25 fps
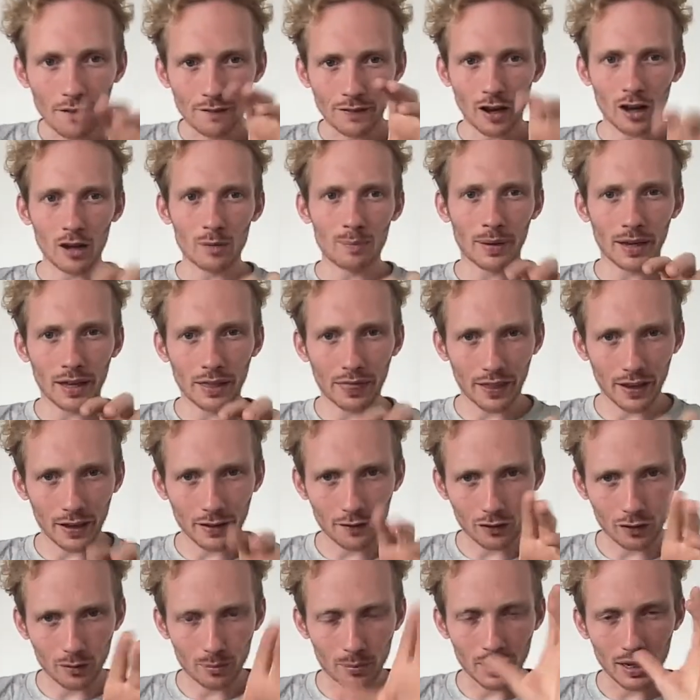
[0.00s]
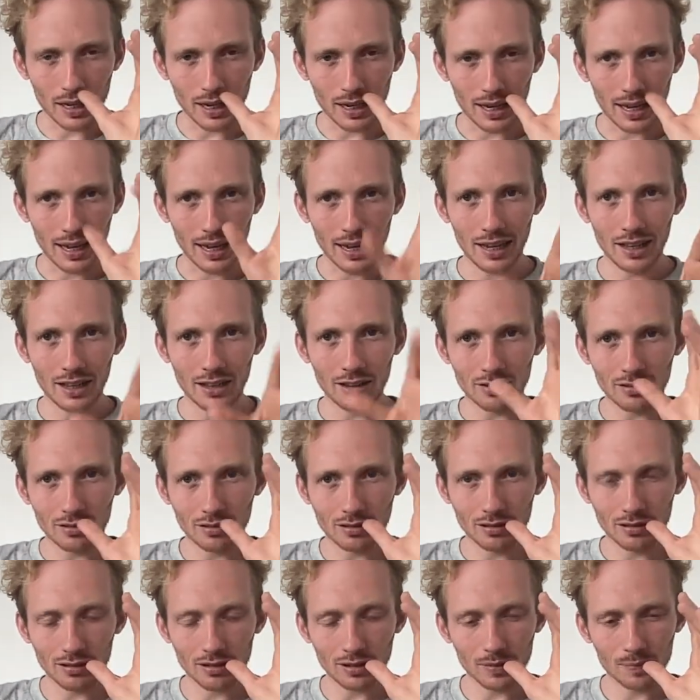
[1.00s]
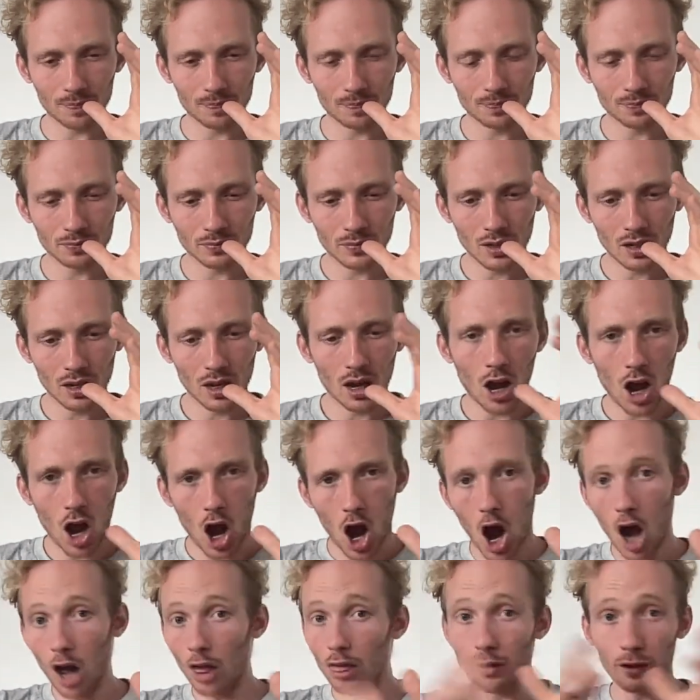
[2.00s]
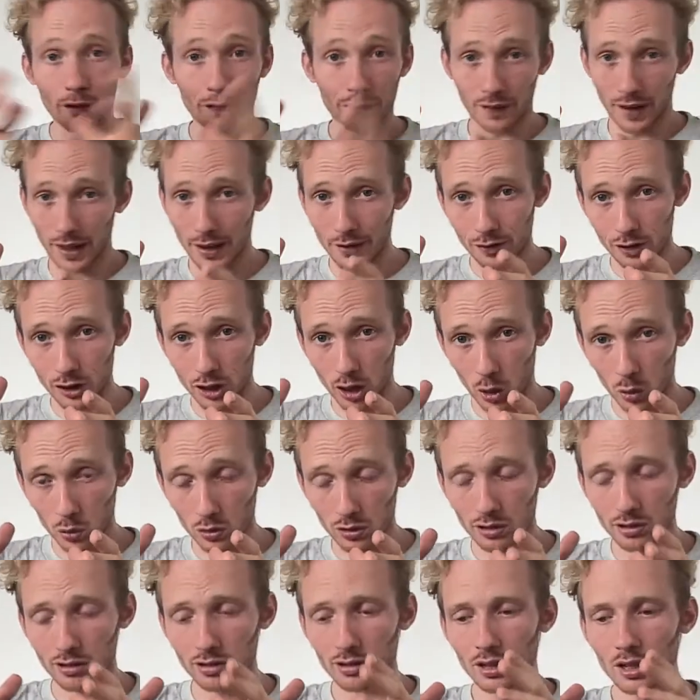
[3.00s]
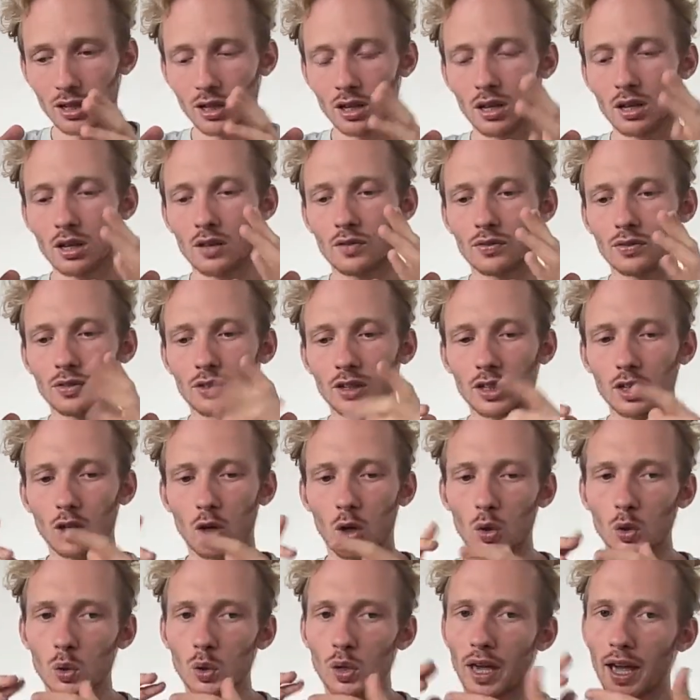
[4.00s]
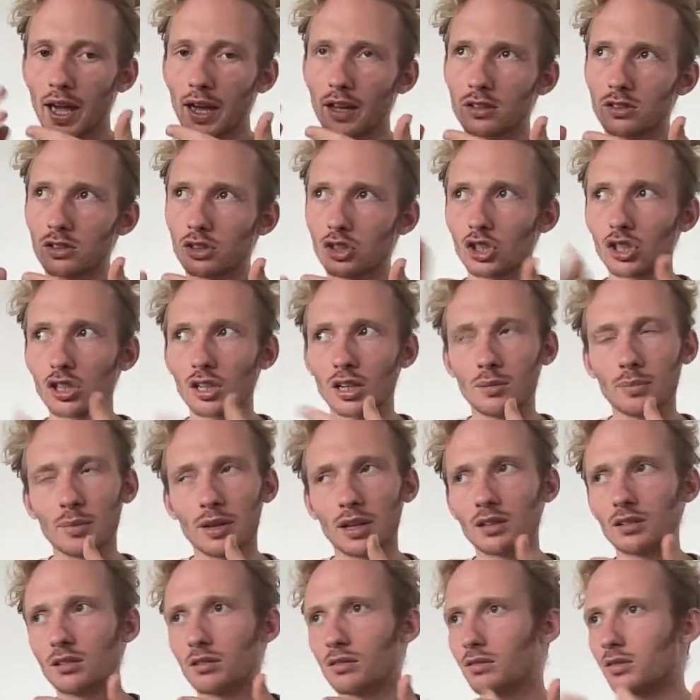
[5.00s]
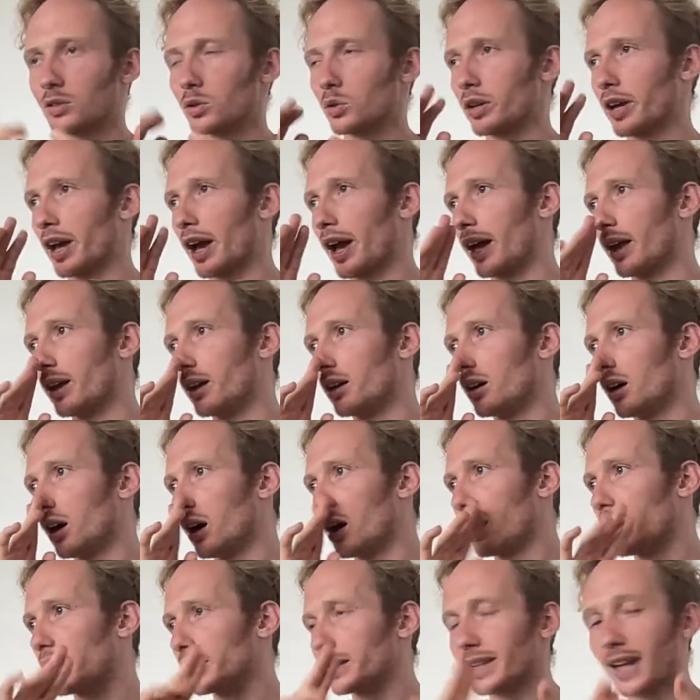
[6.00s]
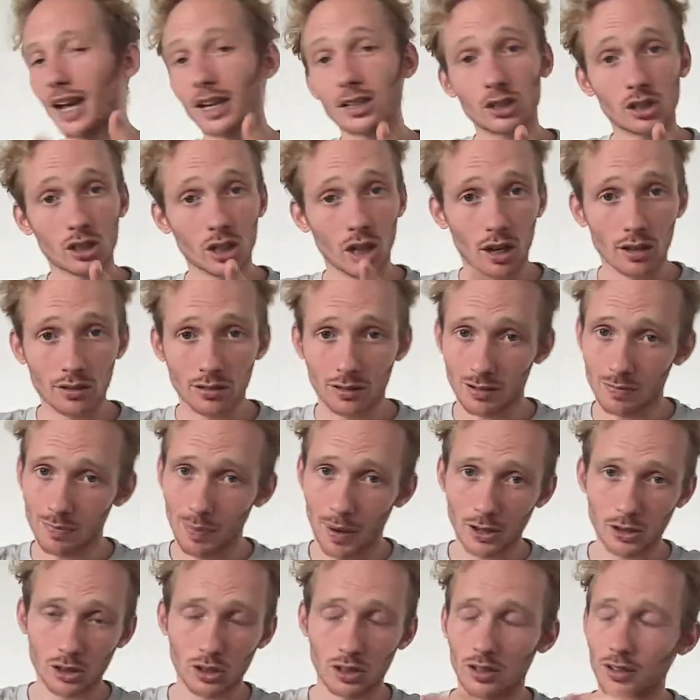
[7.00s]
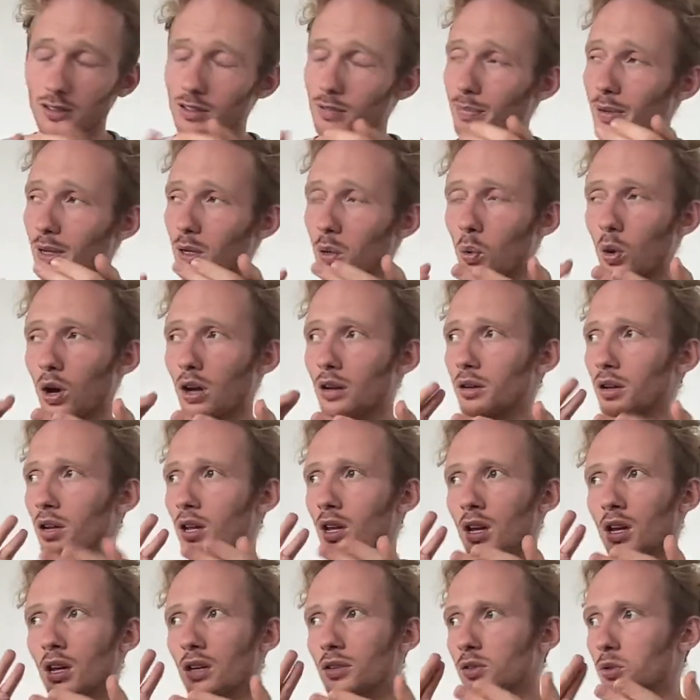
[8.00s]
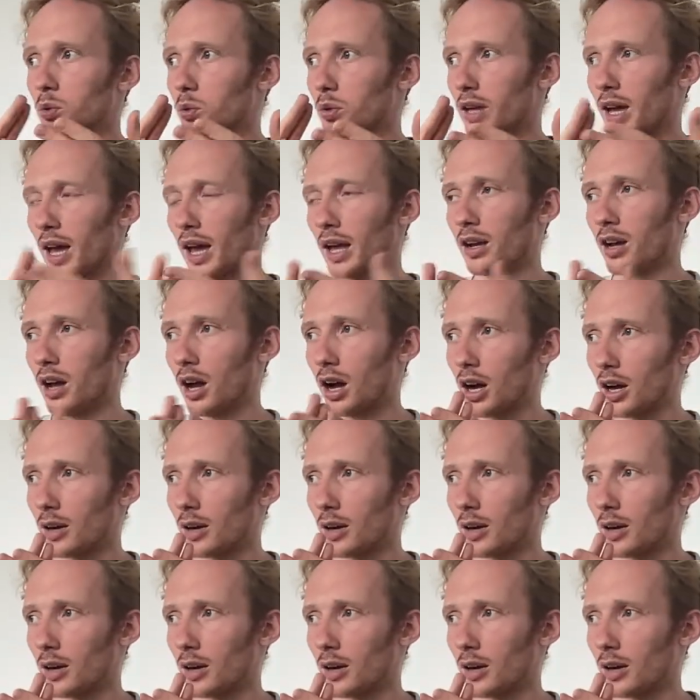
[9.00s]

very big thing for me is other flavor notes. you get Chimens, you get Yenchas, especially is a big one. You get